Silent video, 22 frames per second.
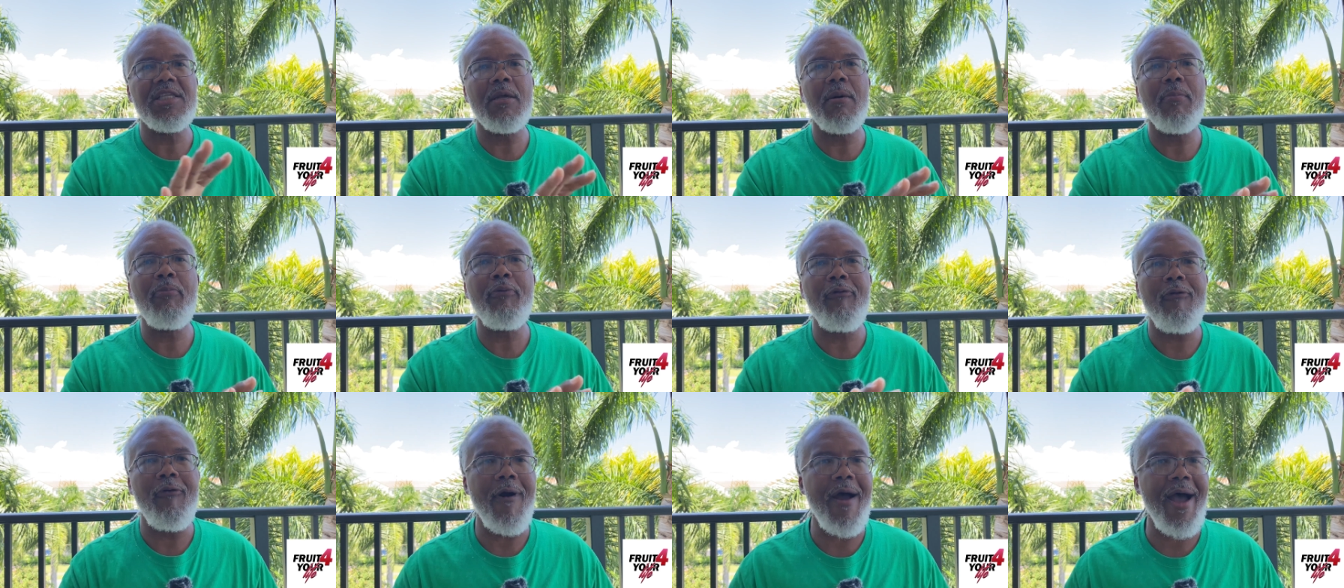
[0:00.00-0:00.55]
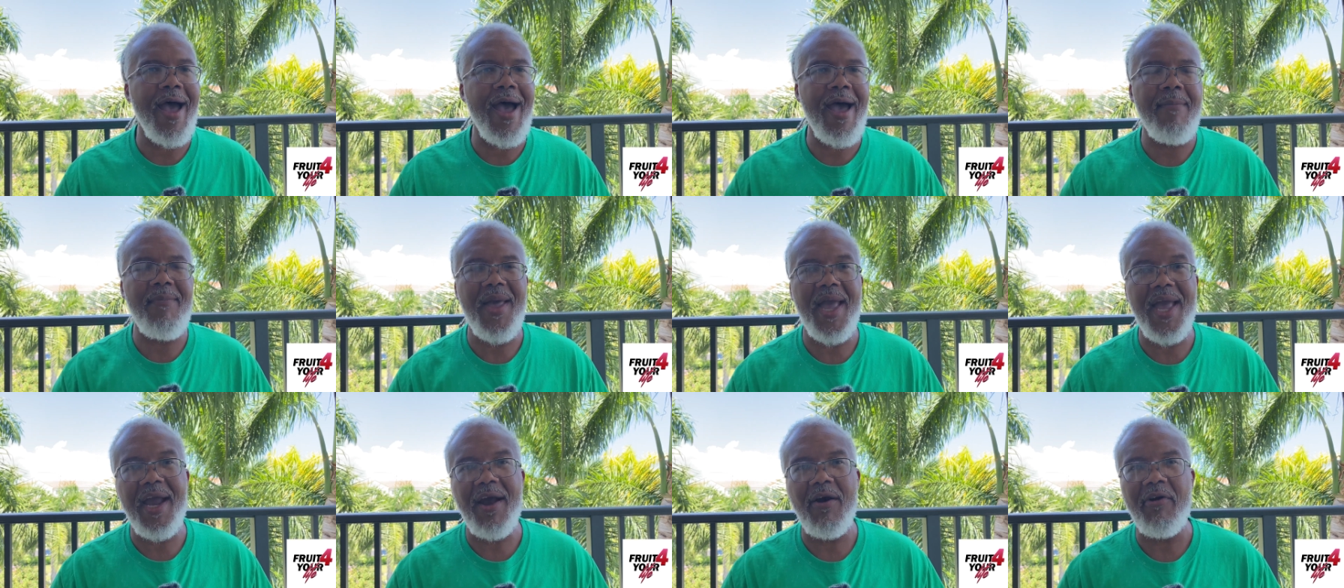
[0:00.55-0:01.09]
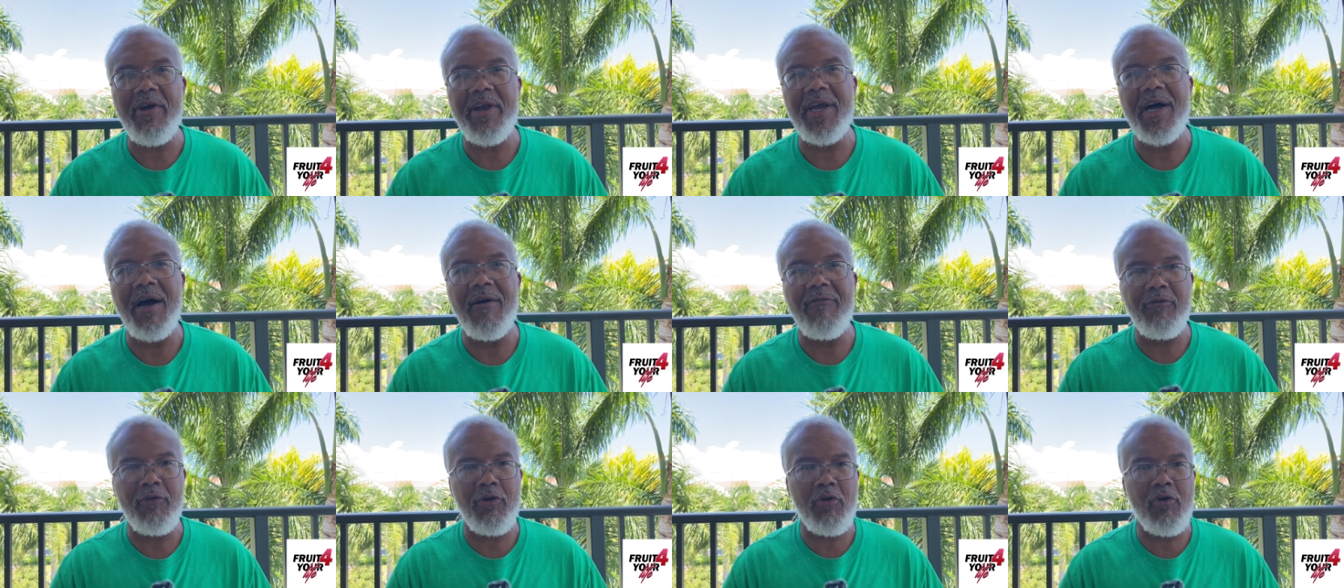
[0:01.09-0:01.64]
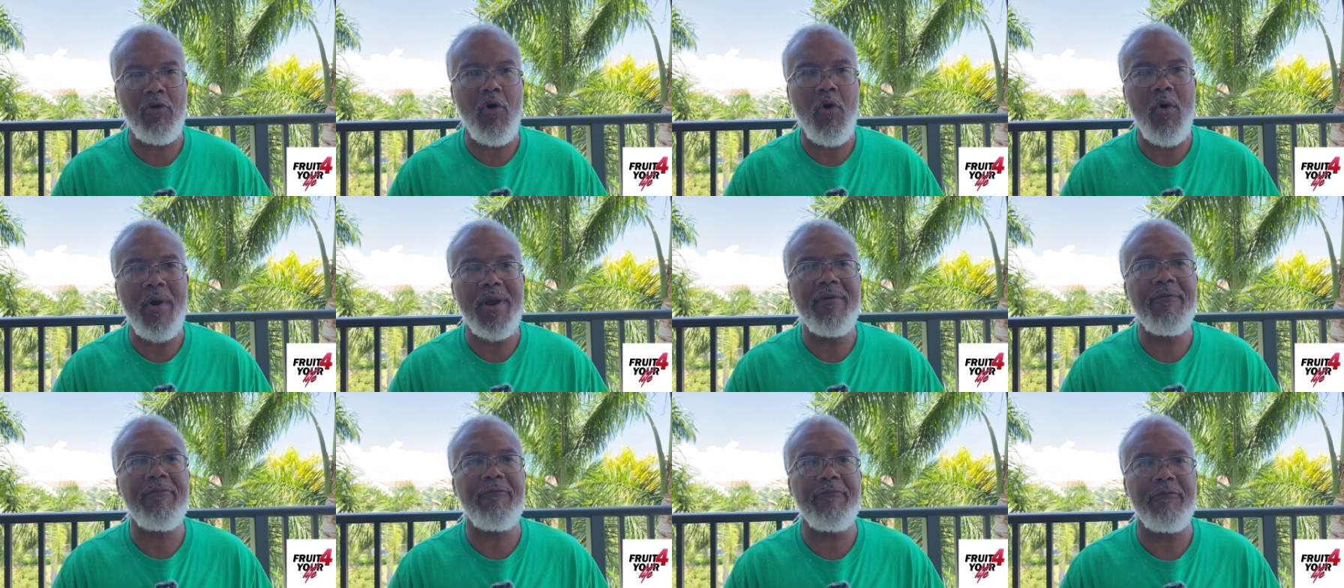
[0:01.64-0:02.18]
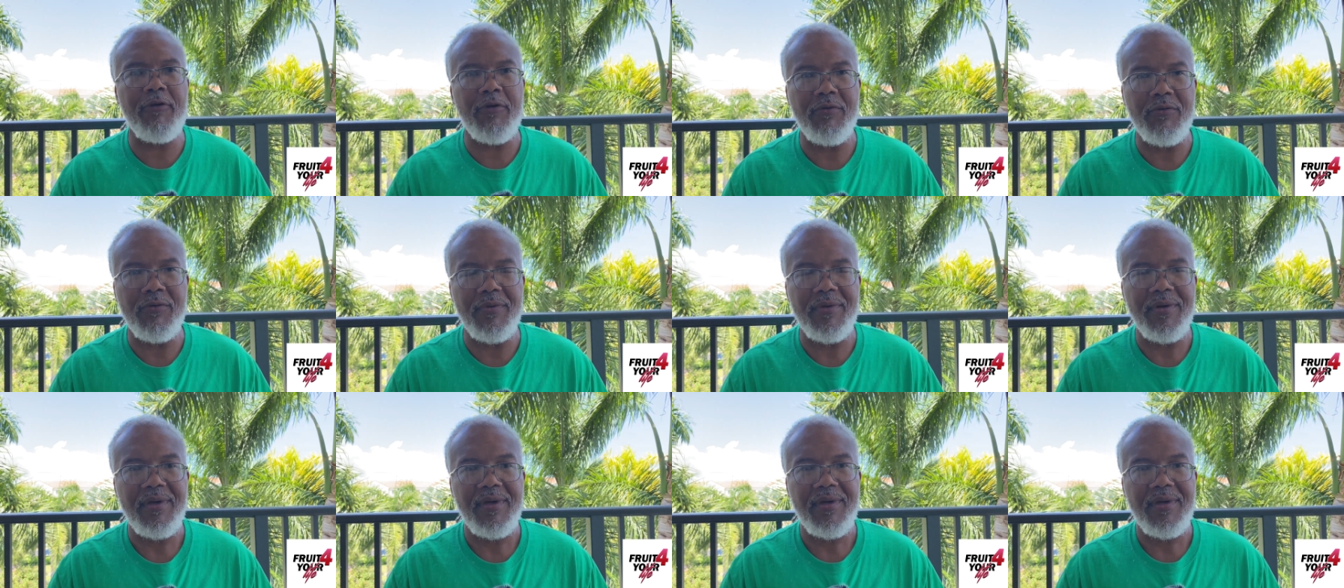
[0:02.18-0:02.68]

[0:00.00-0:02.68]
the prime area of growing fruit.